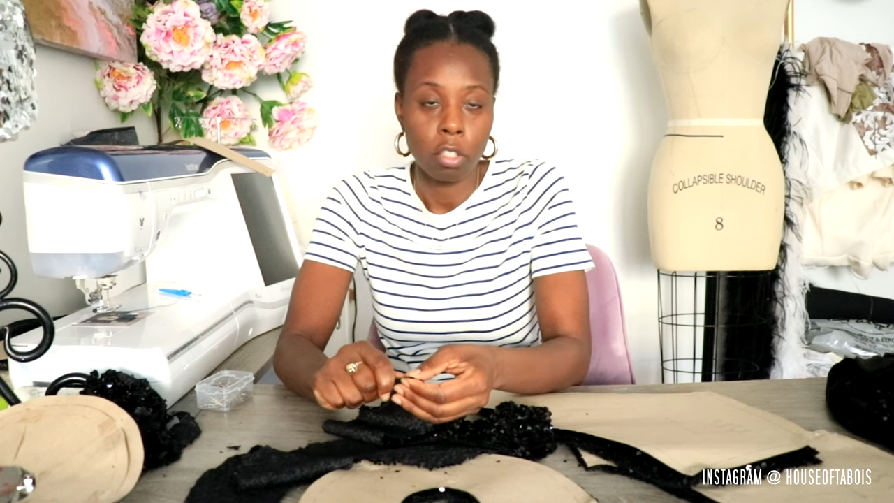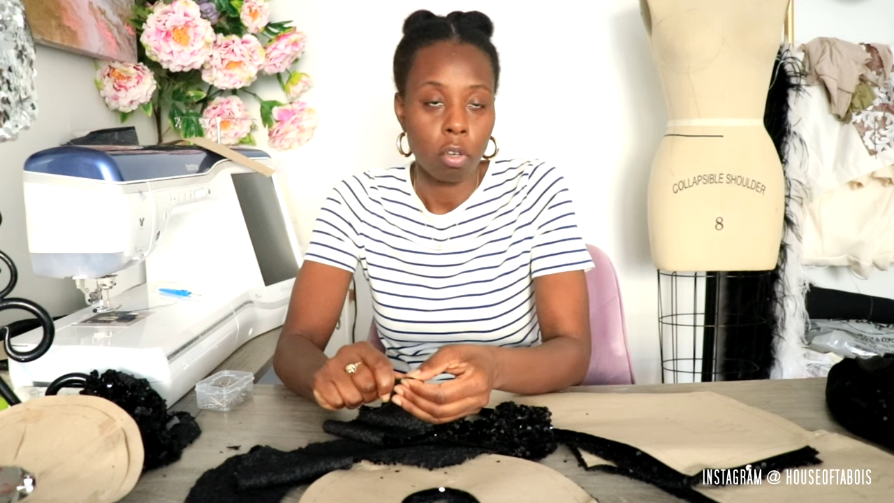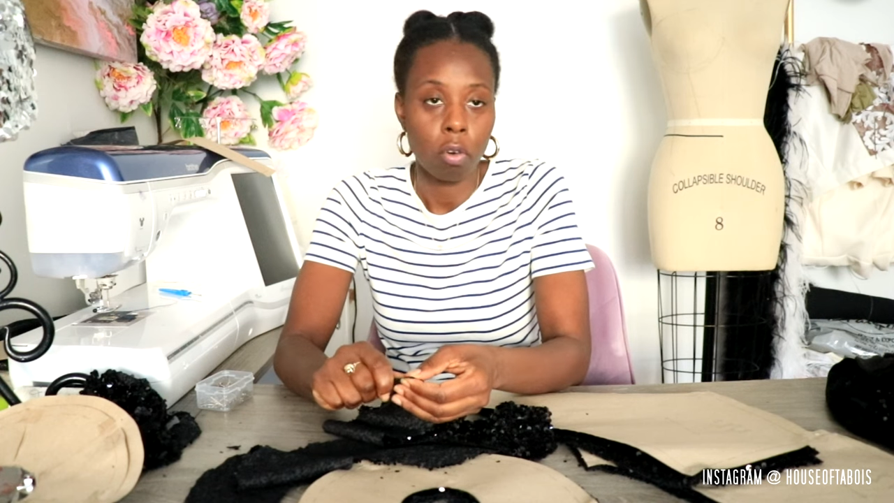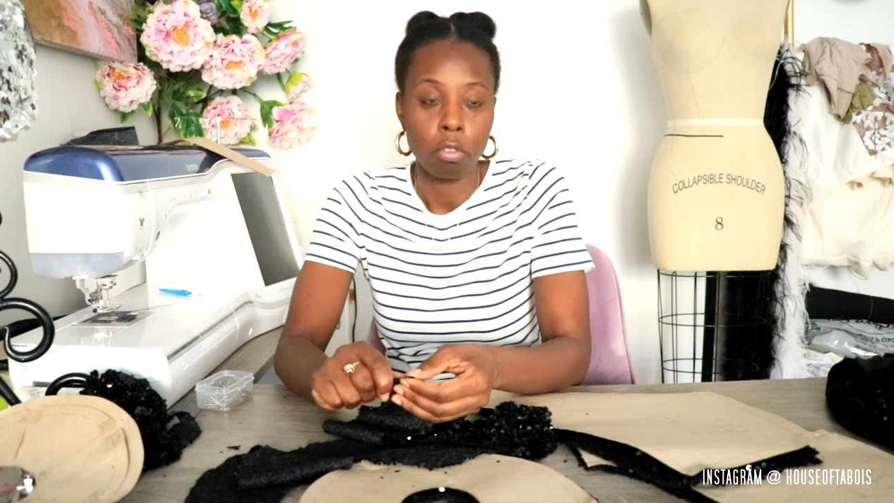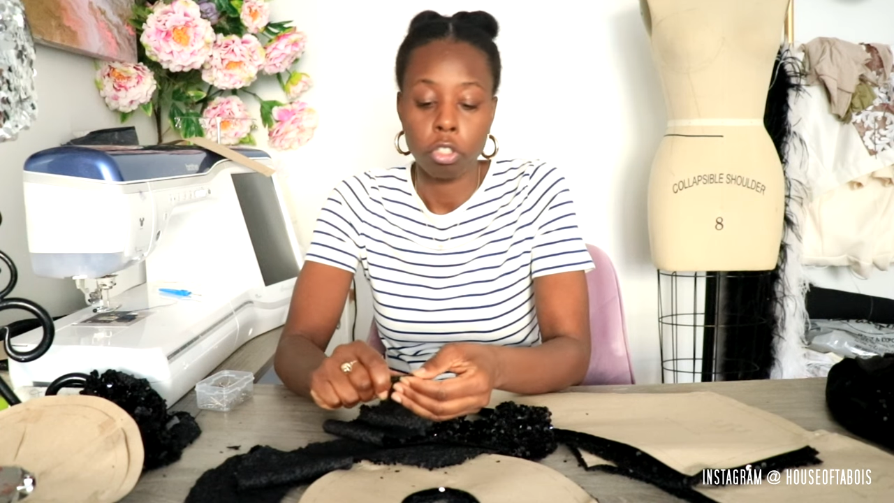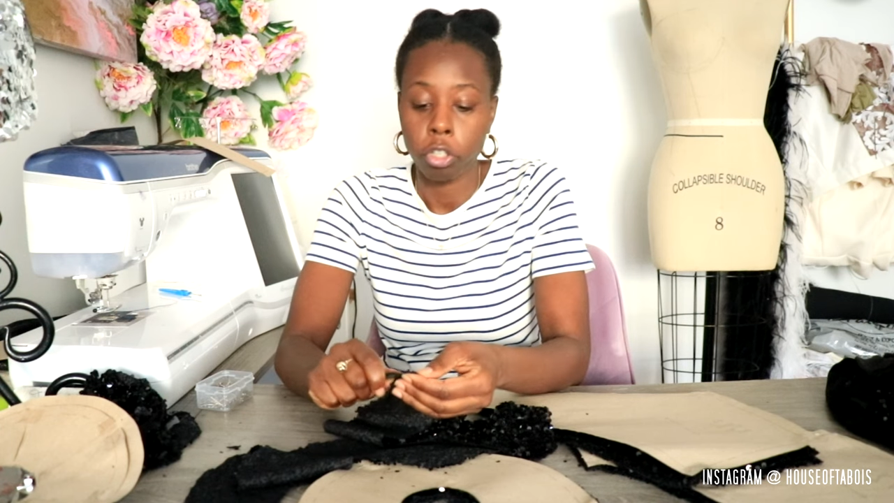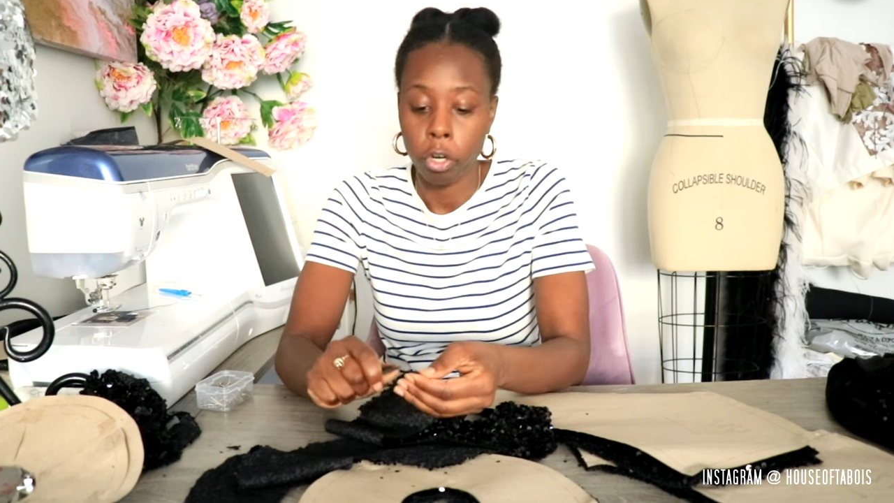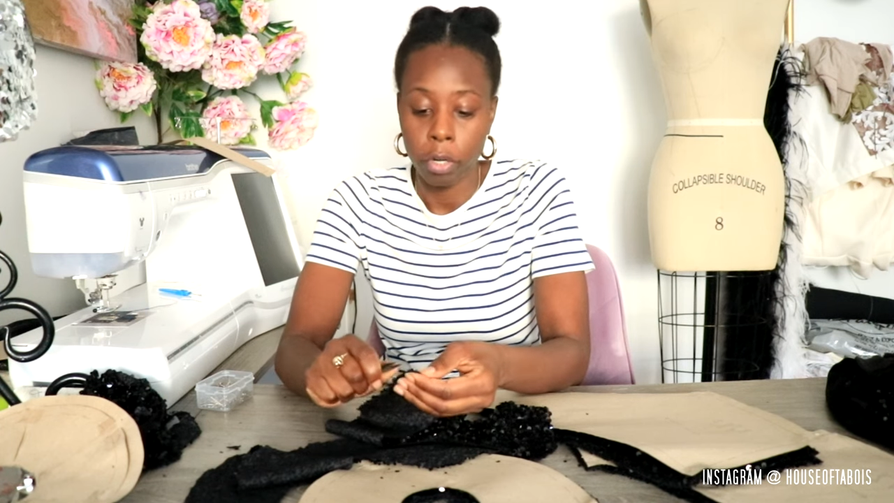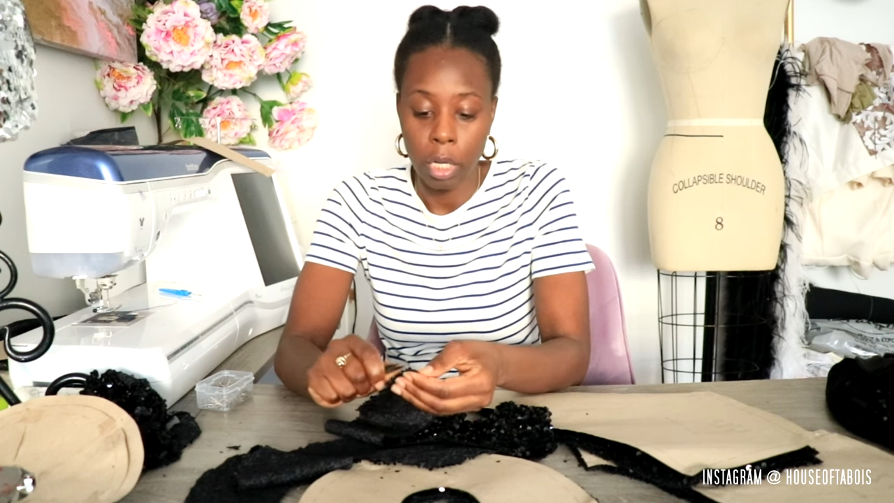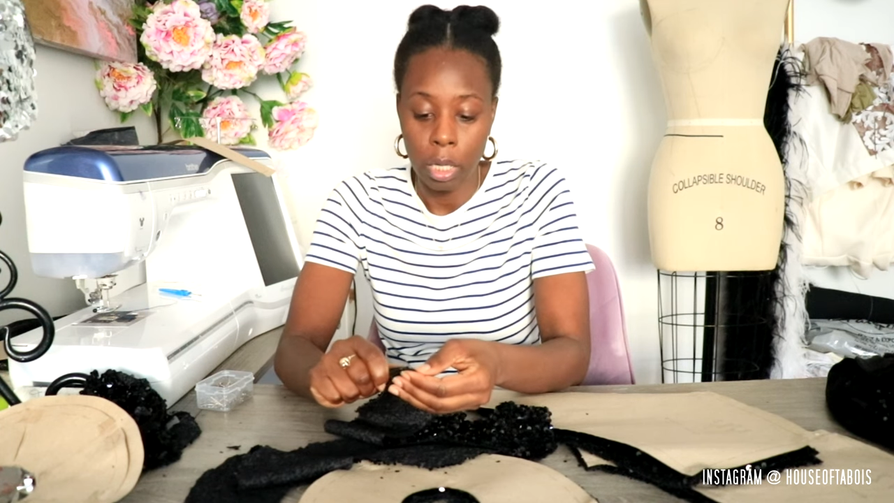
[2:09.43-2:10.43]
this whole
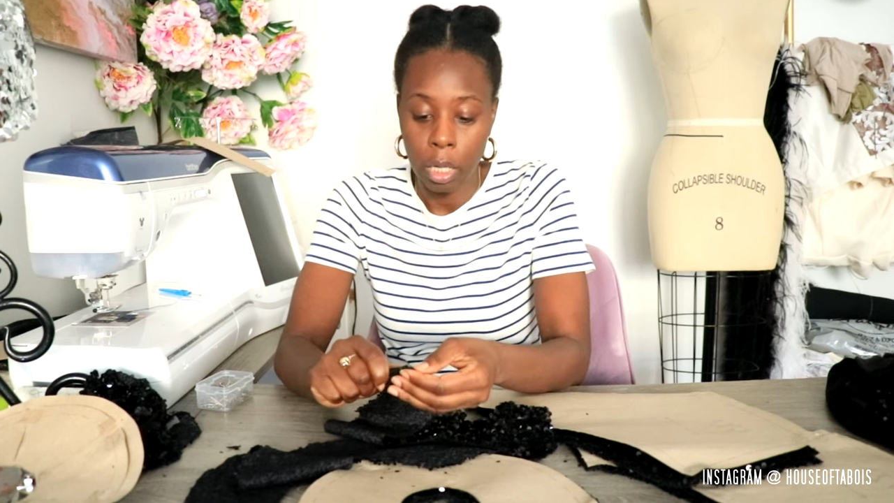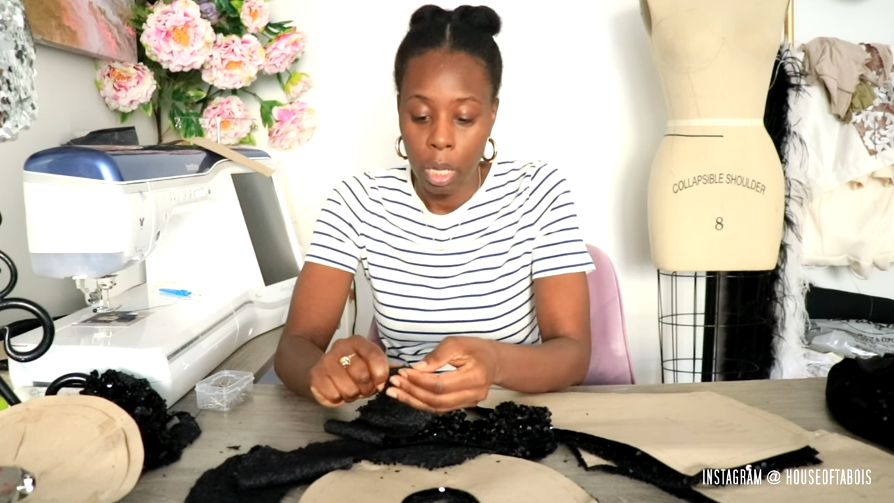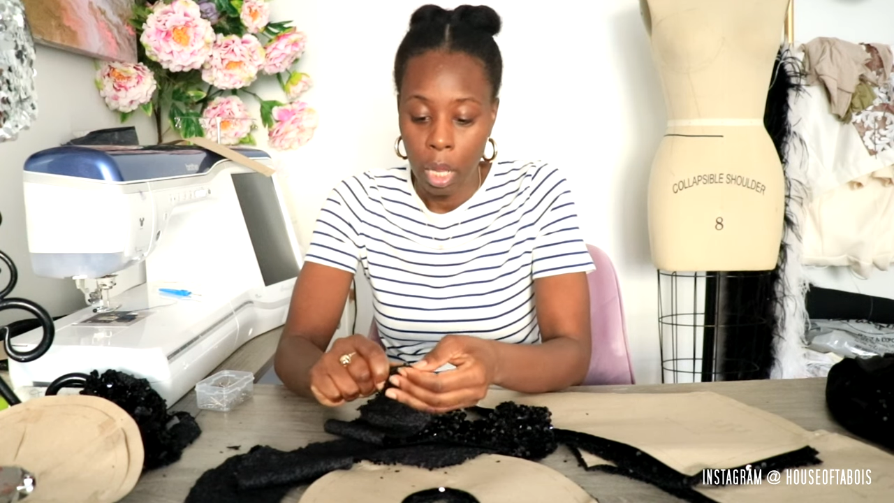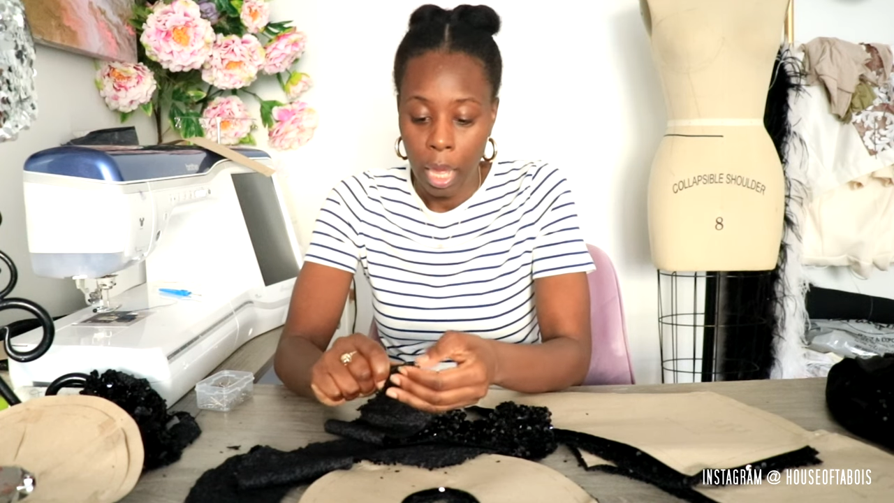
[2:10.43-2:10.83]
journey